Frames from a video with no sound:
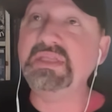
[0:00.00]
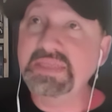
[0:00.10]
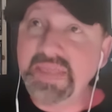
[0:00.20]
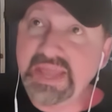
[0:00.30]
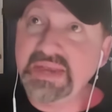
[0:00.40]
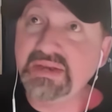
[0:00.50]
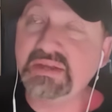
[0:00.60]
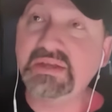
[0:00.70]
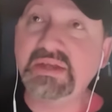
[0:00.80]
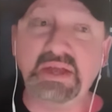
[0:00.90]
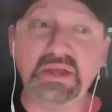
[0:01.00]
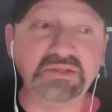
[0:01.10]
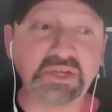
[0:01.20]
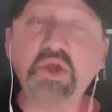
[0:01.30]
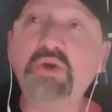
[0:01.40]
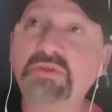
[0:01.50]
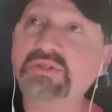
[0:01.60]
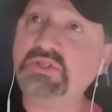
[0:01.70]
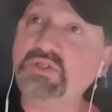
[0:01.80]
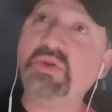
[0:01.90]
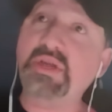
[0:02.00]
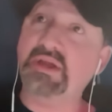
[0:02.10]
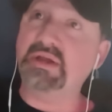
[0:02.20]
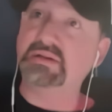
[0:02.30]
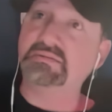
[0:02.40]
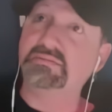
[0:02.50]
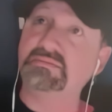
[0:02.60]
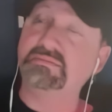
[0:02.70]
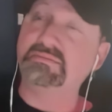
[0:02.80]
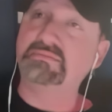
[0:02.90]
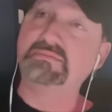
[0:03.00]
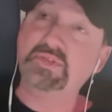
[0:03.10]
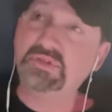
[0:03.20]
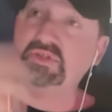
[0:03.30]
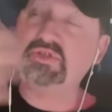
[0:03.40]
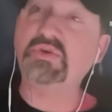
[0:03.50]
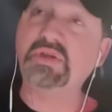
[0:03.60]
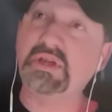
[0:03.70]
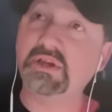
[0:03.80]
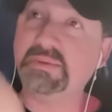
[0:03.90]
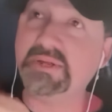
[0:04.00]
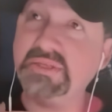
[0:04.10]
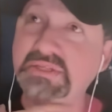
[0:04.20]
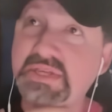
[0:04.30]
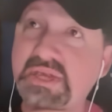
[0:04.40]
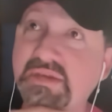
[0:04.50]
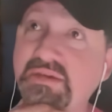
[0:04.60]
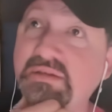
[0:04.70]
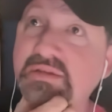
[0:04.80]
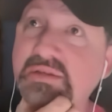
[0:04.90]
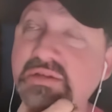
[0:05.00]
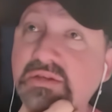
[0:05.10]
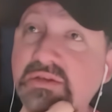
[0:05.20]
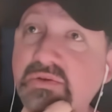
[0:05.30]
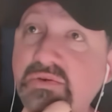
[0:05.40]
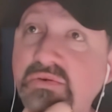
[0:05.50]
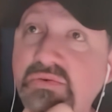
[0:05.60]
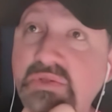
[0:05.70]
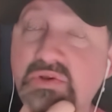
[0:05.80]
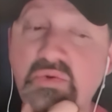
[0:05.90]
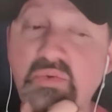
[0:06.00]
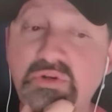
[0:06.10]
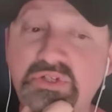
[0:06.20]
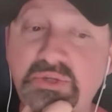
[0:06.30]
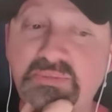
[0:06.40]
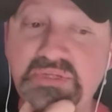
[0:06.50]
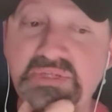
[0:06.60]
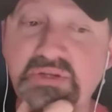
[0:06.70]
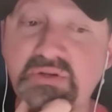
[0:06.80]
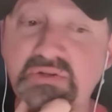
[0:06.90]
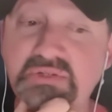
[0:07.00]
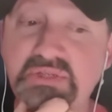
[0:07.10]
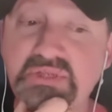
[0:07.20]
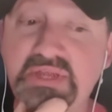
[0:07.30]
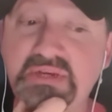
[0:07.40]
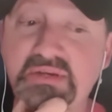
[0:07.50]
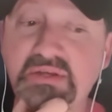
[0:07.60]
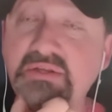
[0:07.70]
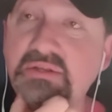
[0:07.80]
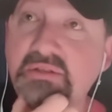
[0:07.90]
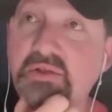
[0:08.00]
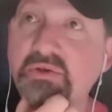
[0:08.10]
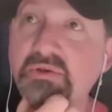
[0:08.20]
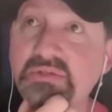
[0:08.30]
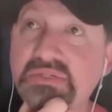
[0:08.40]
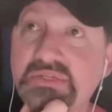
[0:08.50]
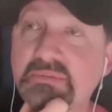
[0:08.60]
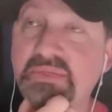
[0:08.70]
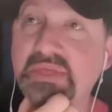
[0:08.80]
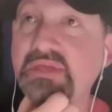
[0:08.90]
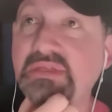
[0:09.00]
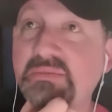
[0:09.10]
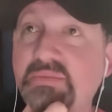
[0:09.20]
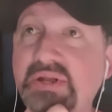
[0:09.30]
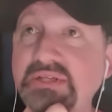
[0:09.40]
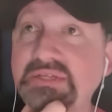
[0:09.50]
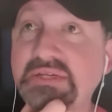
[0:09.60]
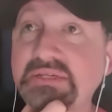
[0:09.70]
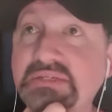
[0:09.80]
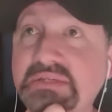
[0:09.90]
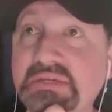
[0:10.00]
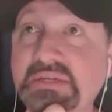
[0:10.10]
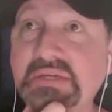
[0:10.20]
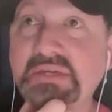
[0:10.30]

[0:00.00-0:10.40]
And then I was like, oh, there's a story here. There's a story here about this kid who, worships his heroes and then learns something in the process.